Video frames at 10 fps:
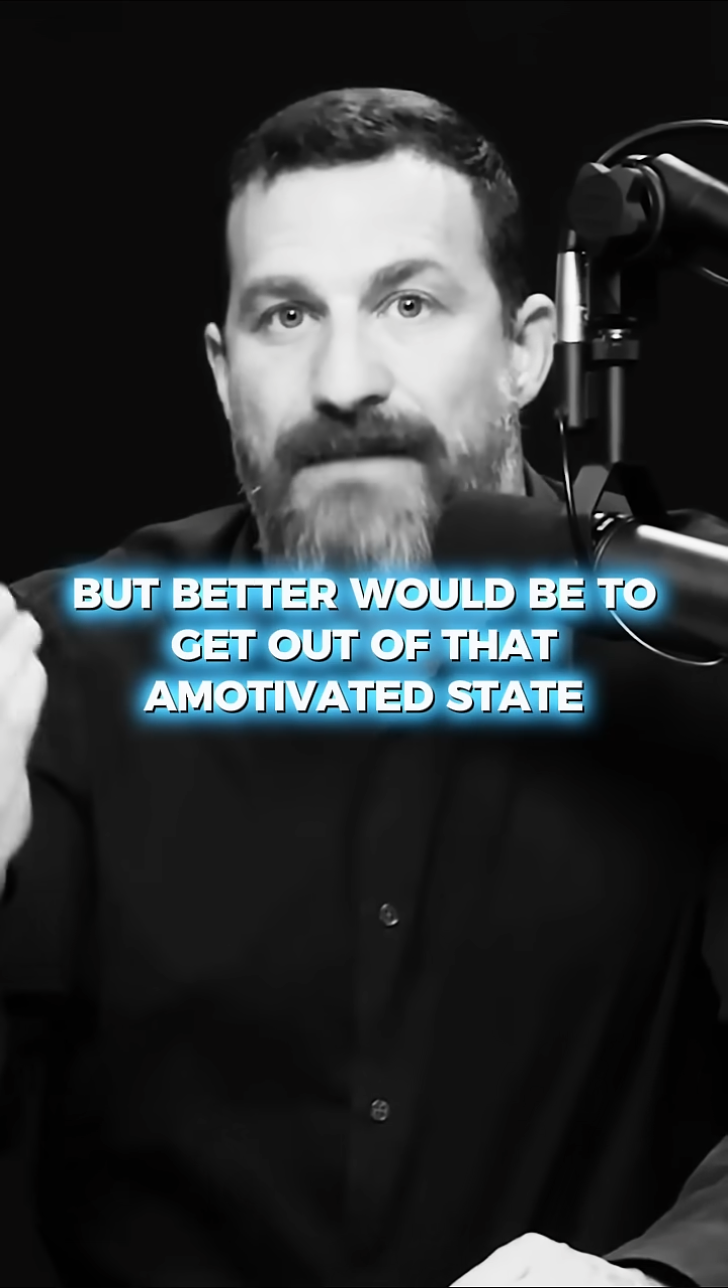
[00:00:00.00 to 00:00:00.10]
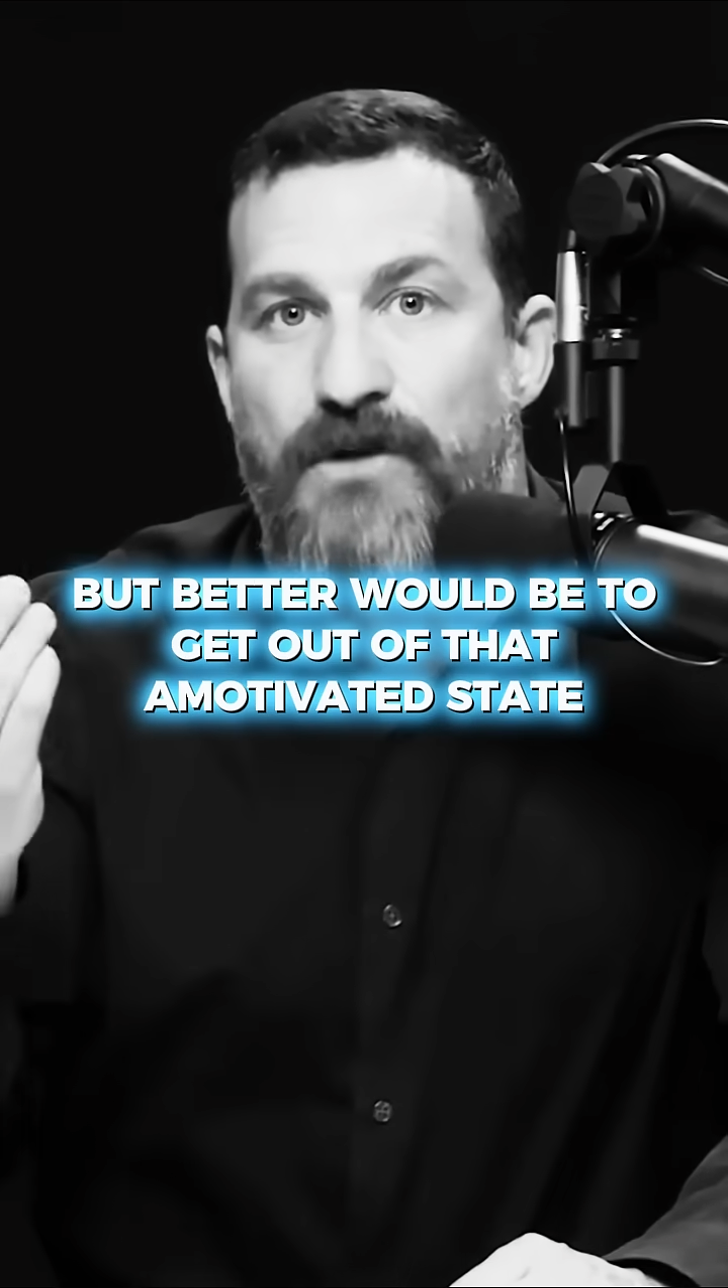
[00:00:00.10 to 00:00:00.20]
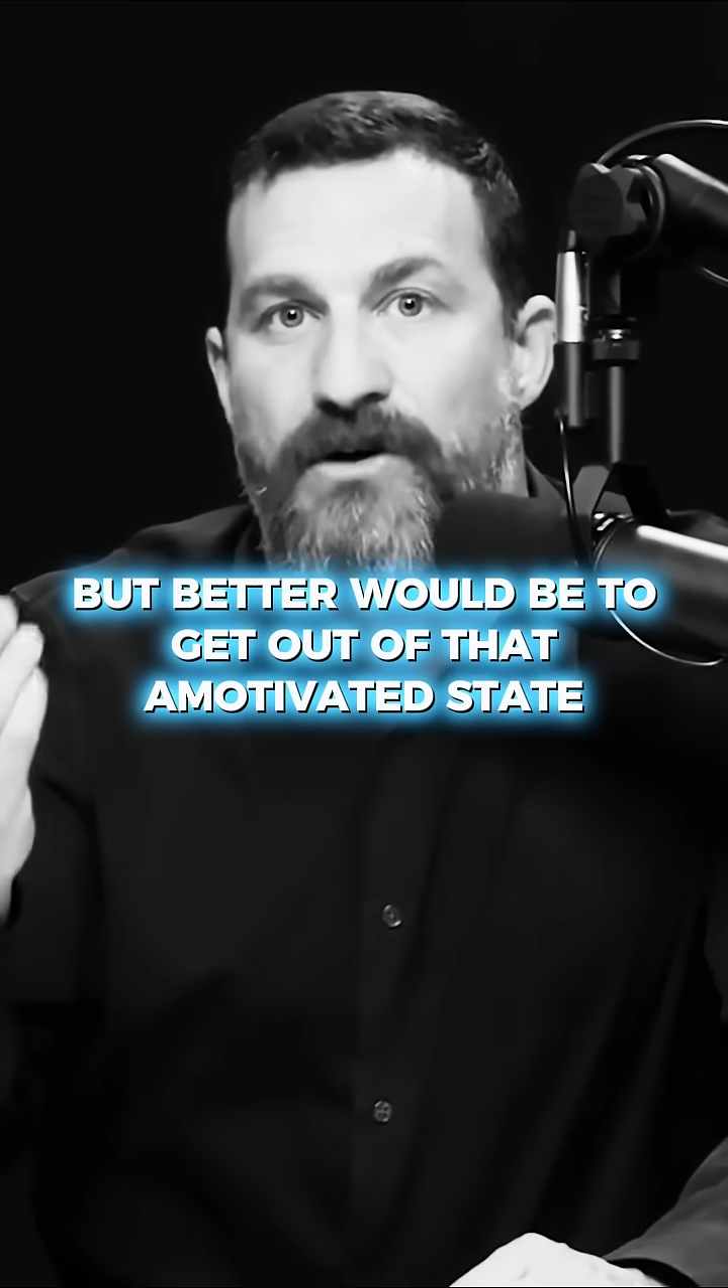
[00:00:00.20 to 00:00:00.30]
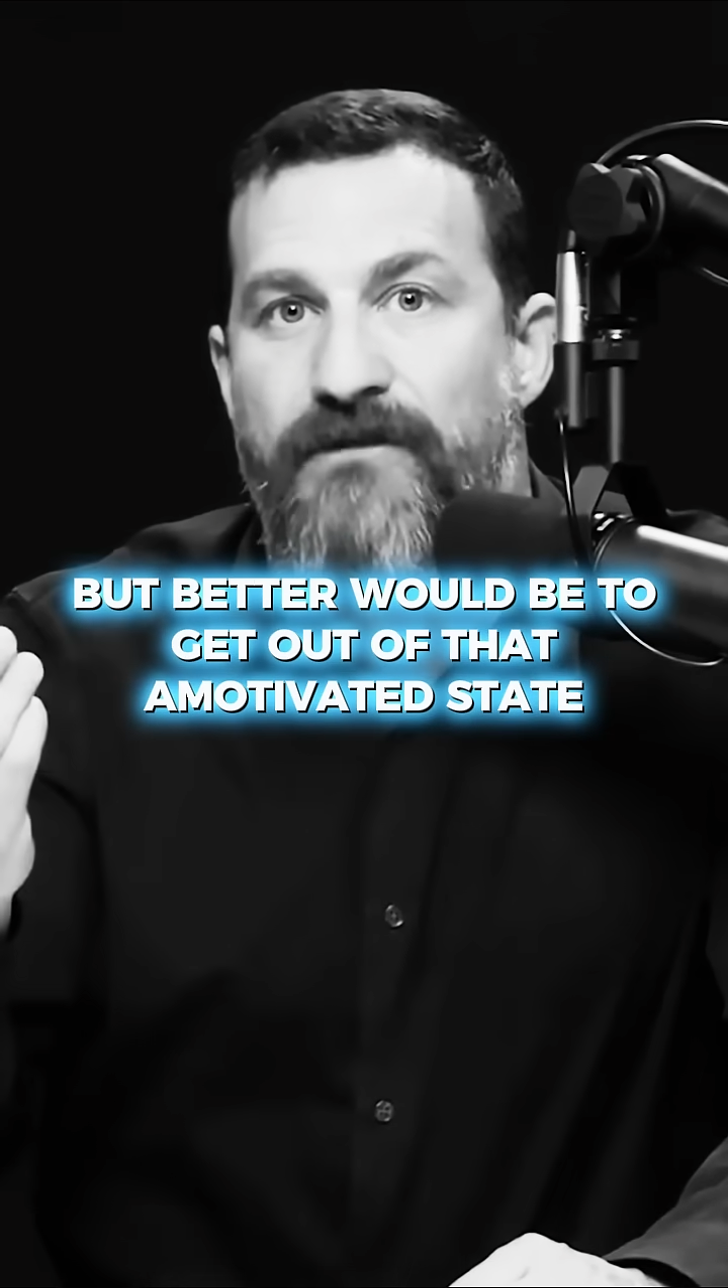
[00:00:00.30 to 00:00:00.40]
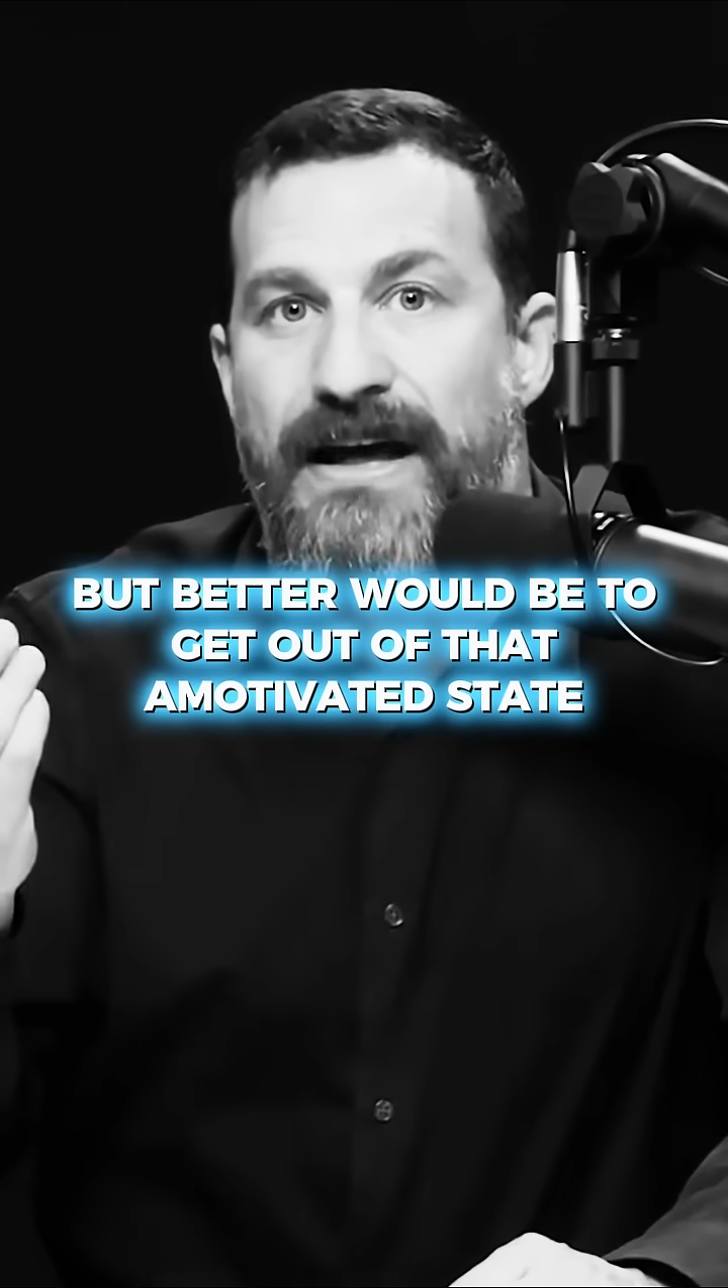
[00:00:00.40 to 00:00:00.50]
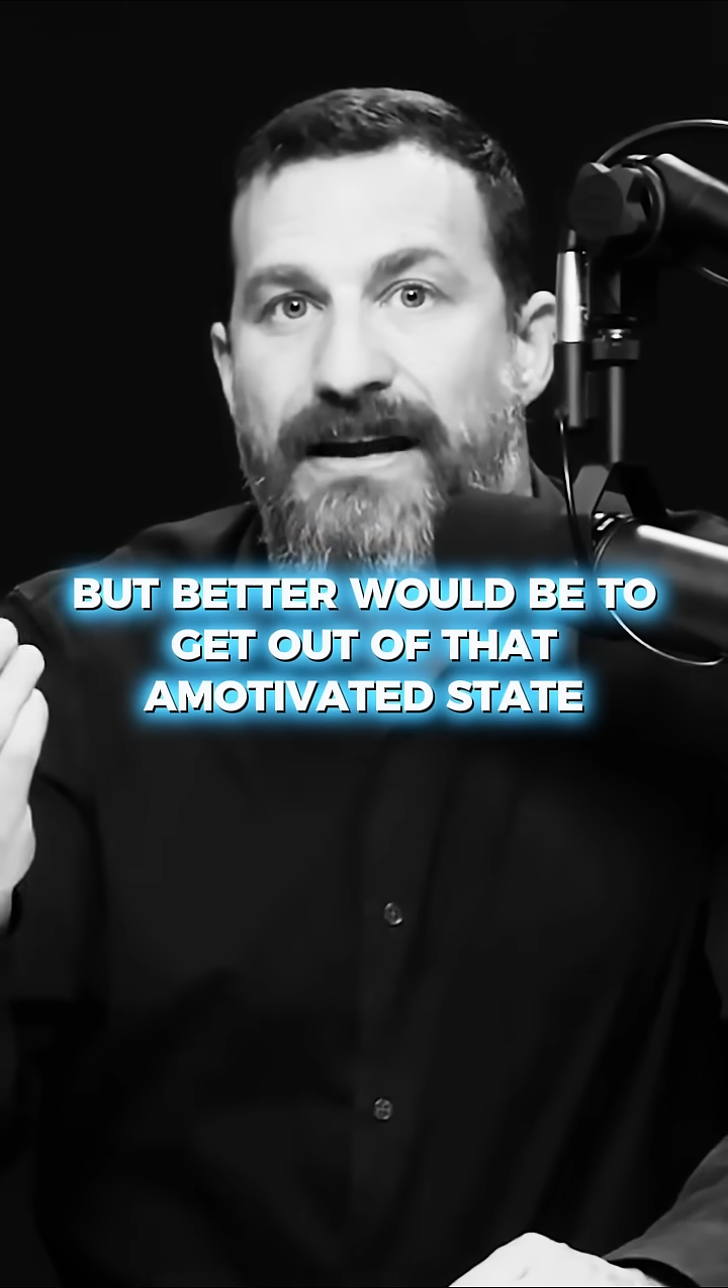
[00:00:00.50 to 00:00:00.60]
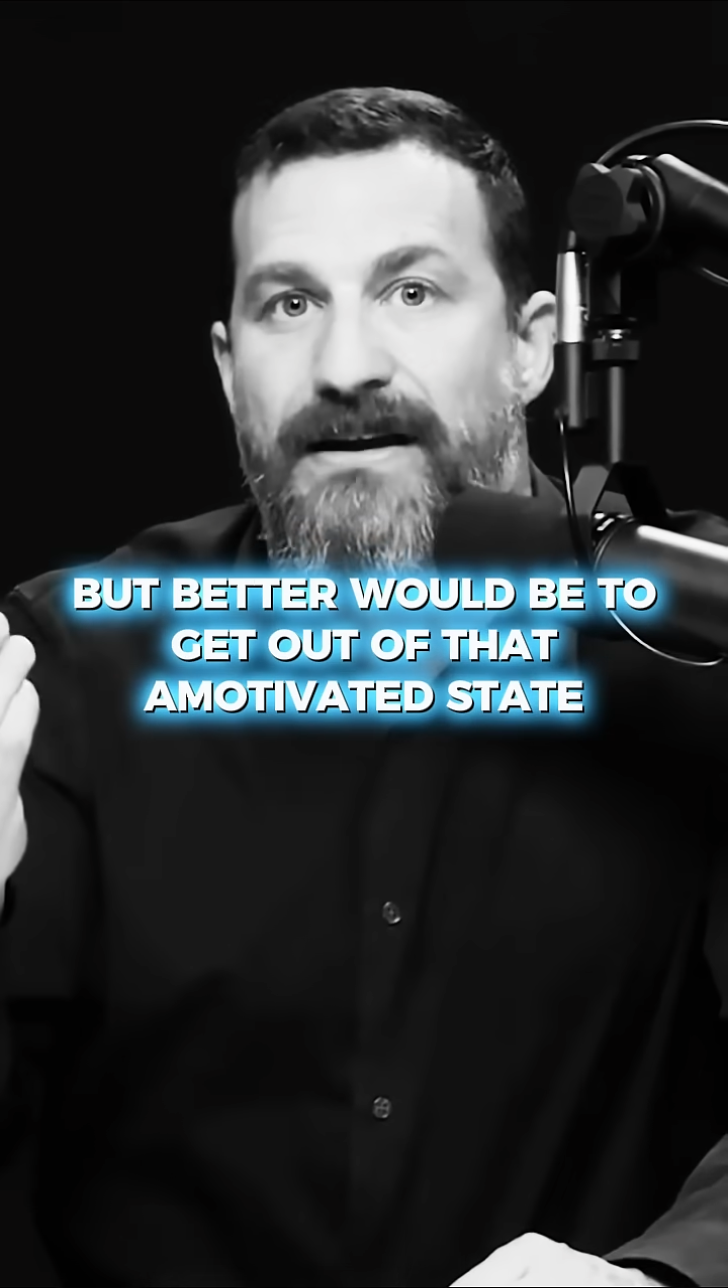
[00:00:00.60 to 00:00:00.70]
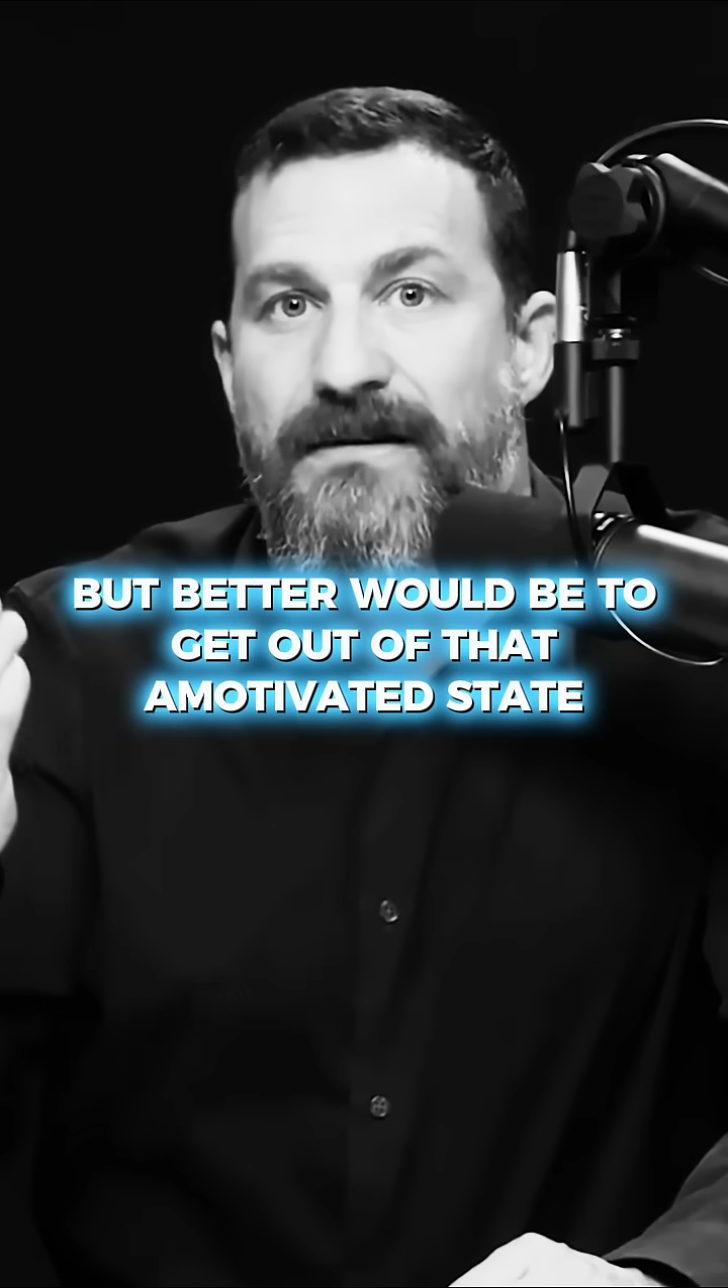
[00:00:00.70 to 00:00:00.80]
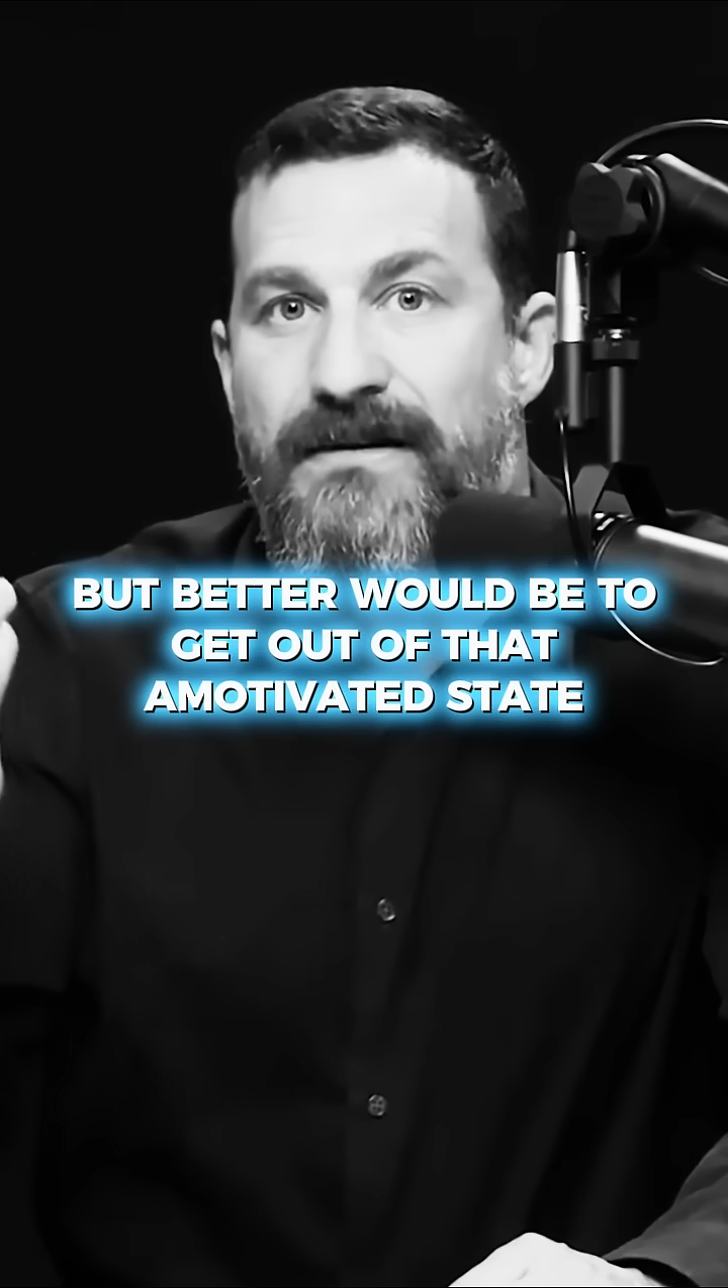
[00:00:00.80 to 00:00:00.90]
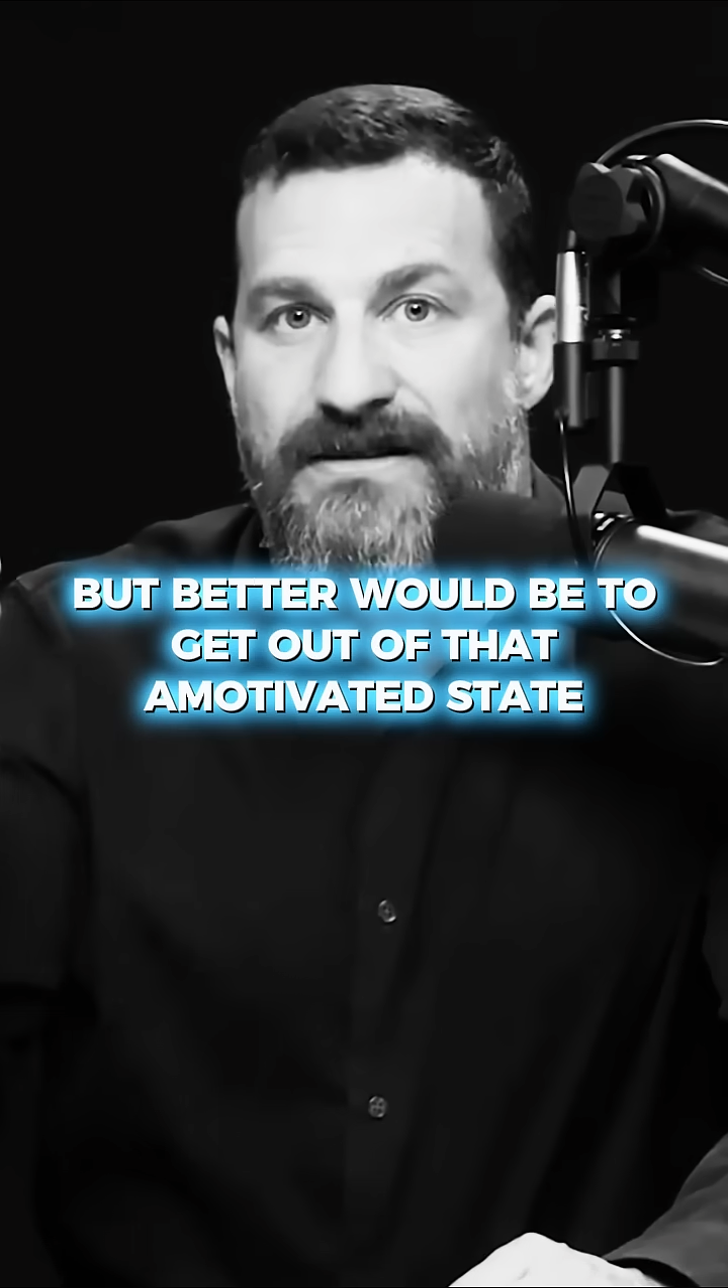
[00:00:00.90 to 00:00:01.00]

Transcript: amotivated